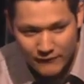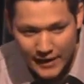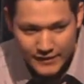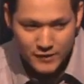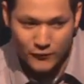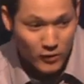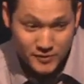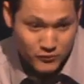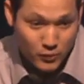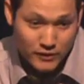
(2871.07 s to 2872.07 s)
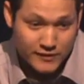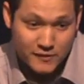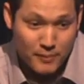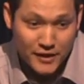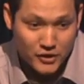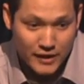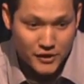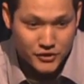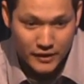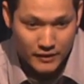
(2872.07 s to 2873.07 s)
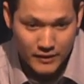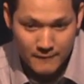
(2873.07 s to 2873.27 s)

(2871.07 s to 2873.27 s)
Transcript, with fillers: find these forms, it's worth the speculation.